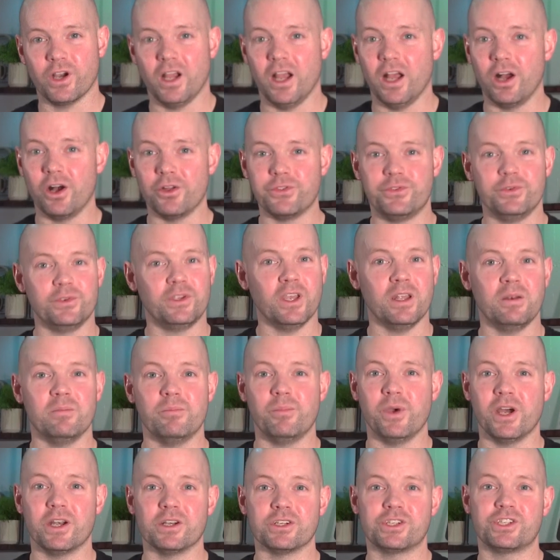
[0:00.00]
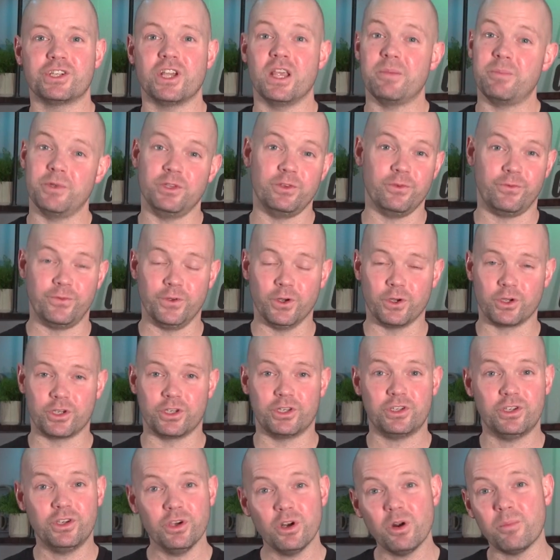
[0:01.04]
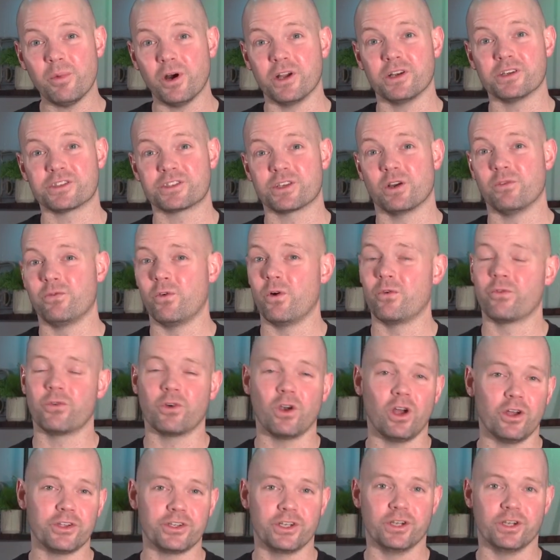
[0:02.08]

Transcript: health, you get in better shape, and you feel good about yourself overall.